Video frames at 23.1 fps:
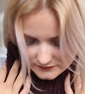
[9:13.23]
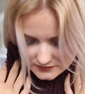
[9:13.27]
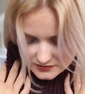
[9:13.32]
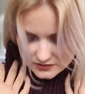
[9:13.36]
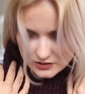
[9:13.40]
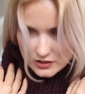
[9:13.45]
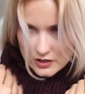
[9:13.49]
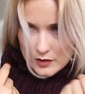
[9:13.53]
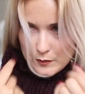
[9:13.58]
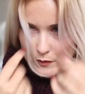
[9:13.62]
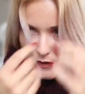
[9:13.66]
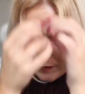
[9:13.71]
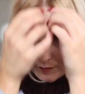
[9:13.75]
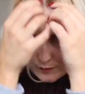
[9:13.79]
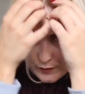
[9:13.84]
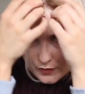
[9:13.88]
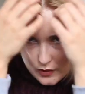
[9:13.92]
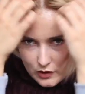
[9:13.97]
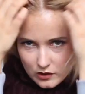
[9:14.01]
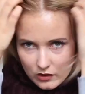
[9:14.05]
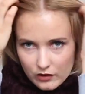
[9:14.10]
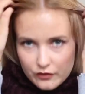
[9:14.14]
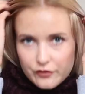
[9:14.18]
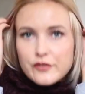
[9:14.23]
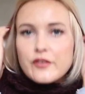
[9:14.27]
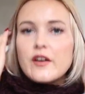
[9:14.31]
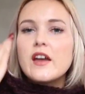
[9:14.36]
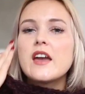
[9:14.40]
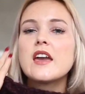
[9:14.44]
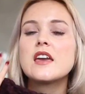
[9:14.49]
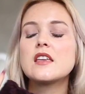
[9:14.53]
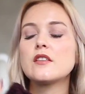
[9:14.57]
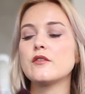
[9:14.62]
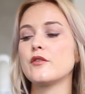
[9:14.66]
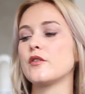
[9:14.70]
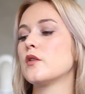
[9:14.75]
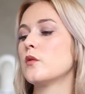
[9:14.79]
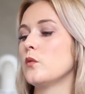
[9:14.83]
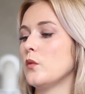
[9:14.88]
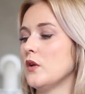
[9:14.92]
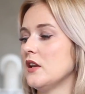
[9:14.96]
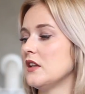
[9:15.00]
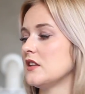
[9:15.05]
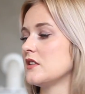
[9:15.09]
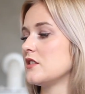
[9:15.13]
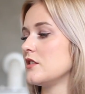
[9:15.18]
It's gonna be perfect for
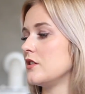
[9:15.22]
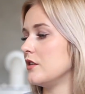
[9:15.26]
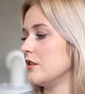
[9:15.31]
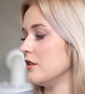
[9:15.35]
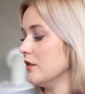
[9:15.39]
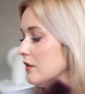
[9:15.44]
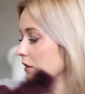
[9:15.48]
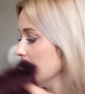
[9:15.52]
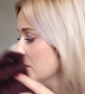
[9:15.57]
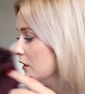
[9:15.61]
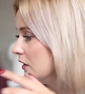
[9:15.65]
winter.